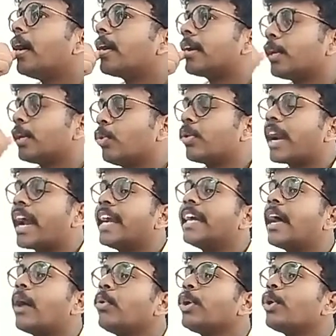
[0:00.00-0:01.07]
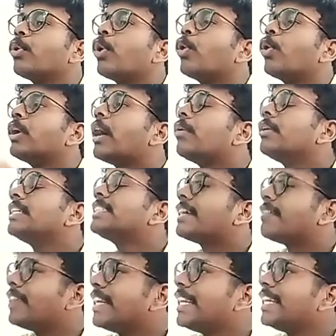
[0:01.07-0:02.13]
you write down, you note down the
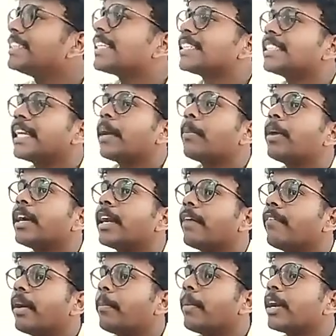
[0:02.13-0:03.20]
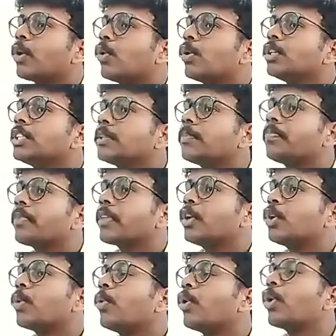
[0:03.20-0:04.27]
17 sustainable development goals
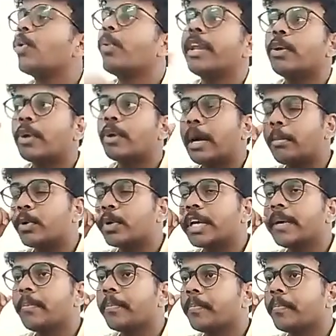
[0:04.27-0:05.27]
tomorrow when you come. Okay,